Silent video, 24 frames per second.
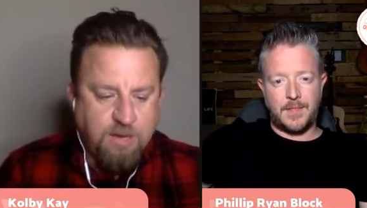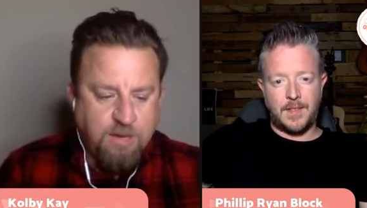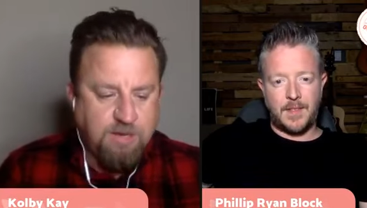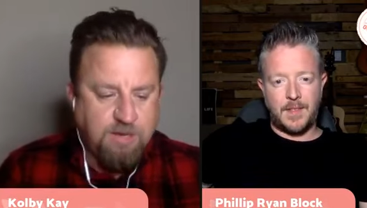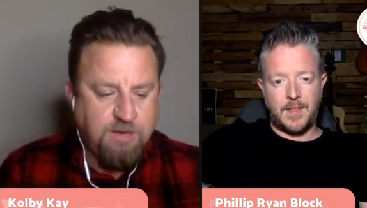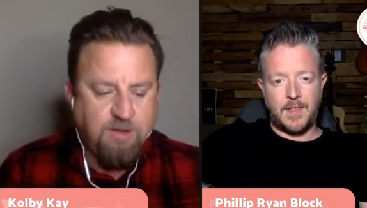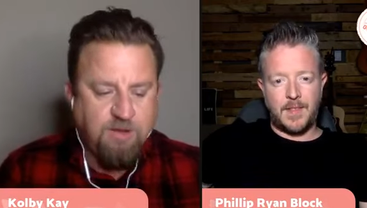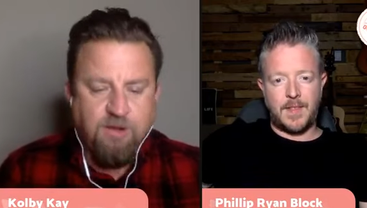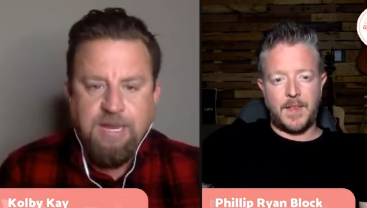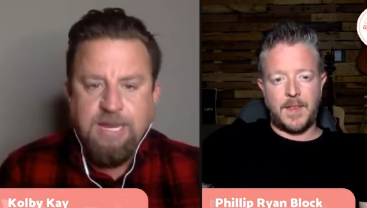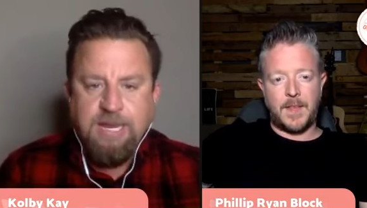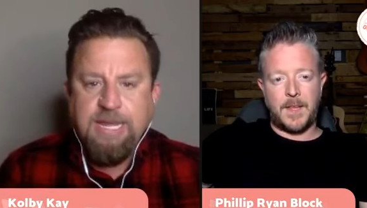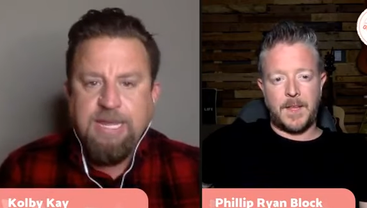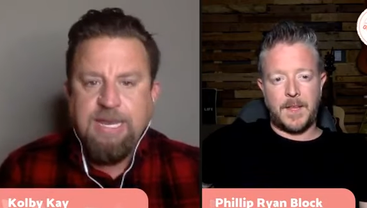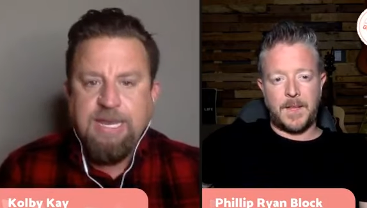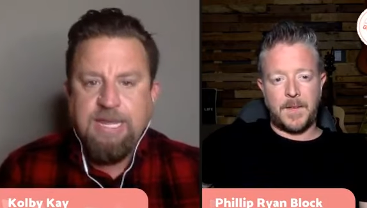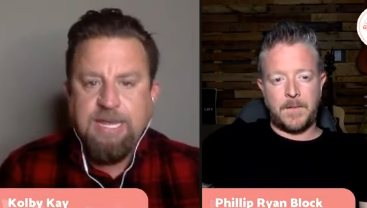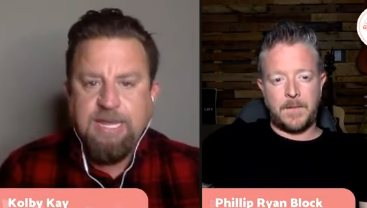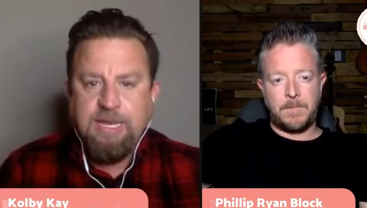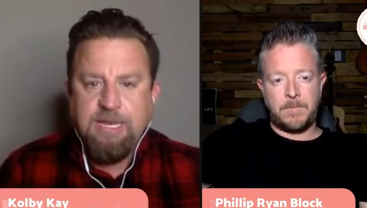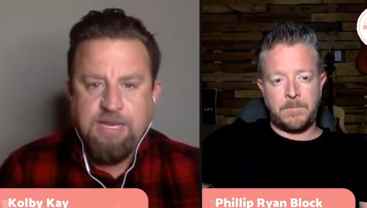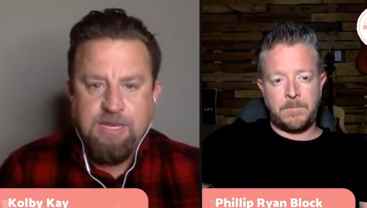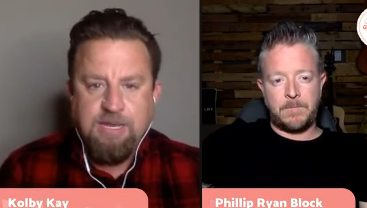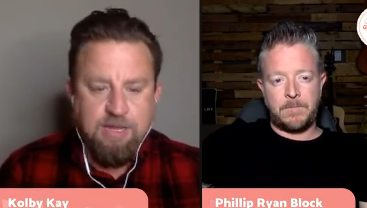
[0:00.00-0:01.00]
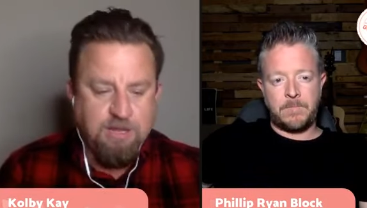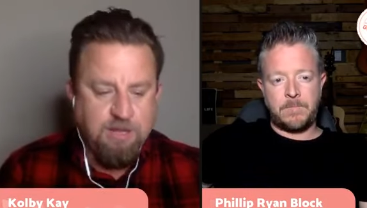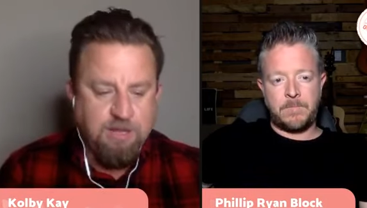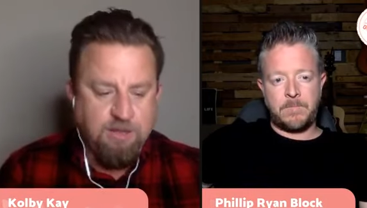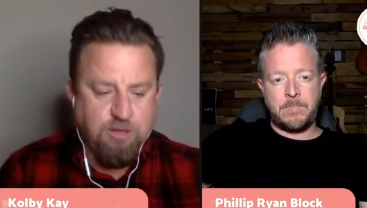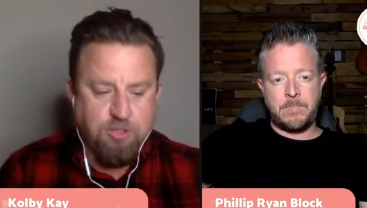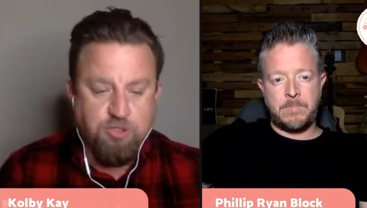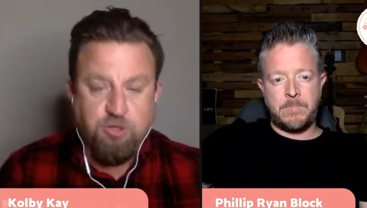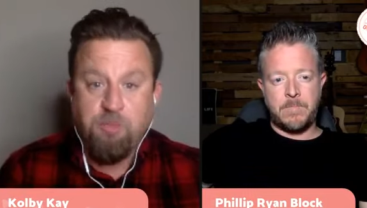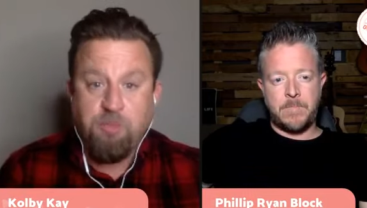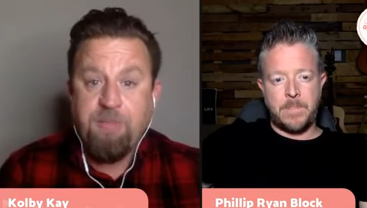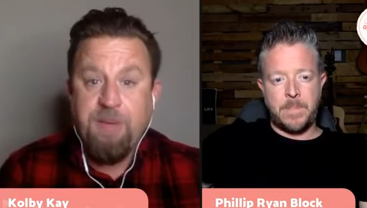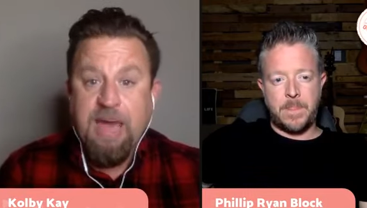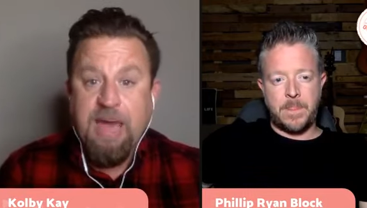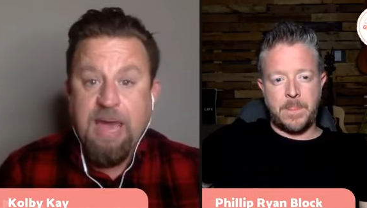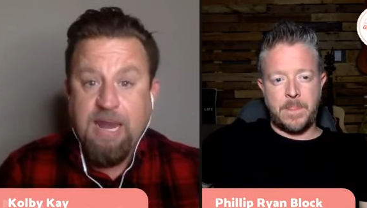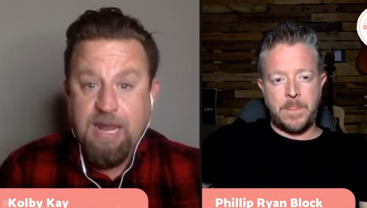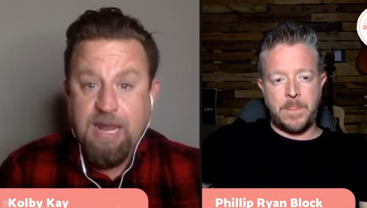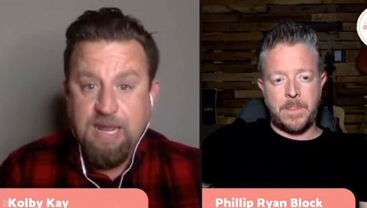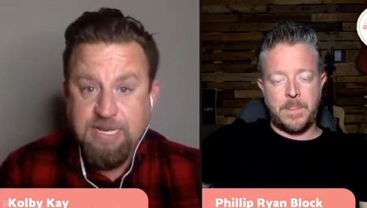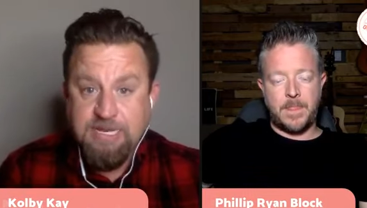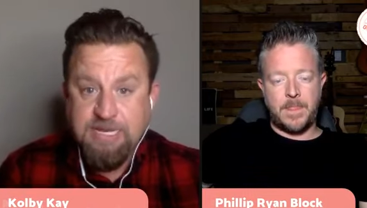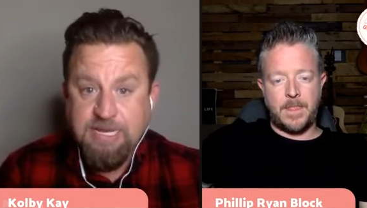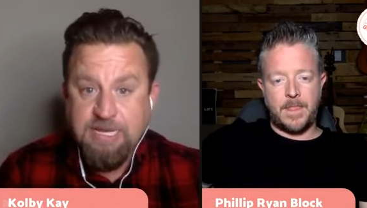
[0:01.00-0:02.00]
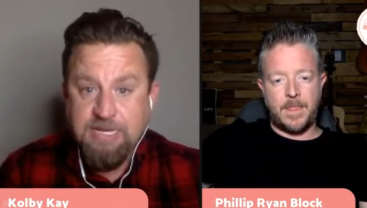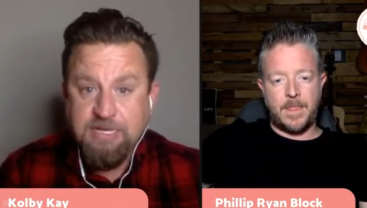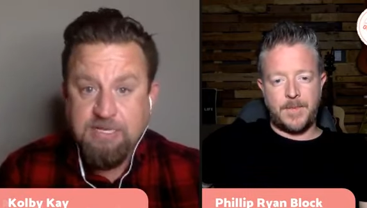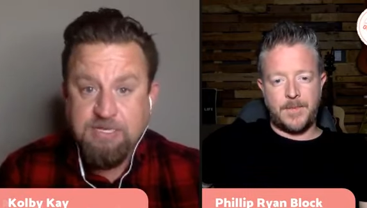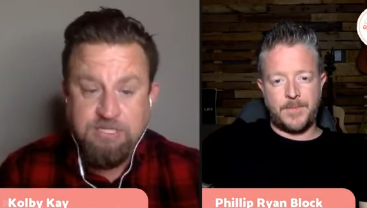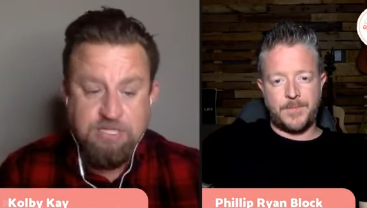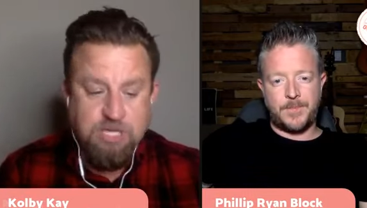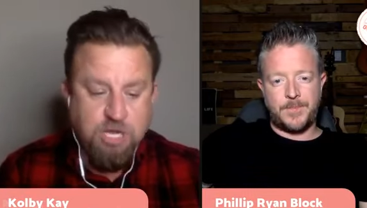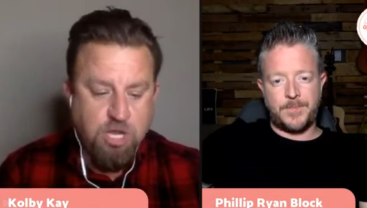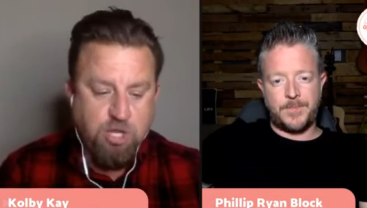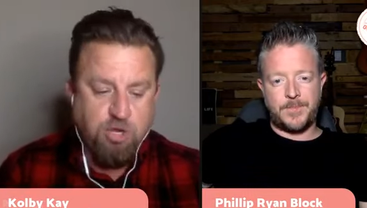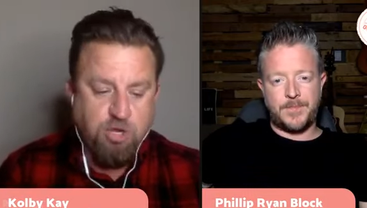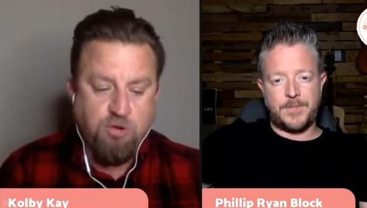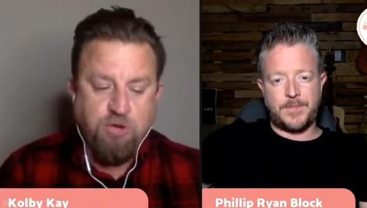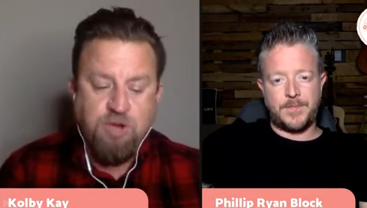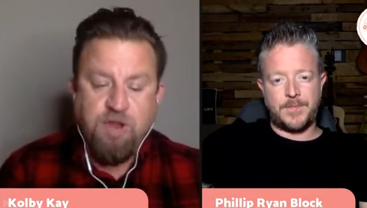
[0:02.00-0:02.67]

Speaker 1: Those are bad ideas. You're never going to make it.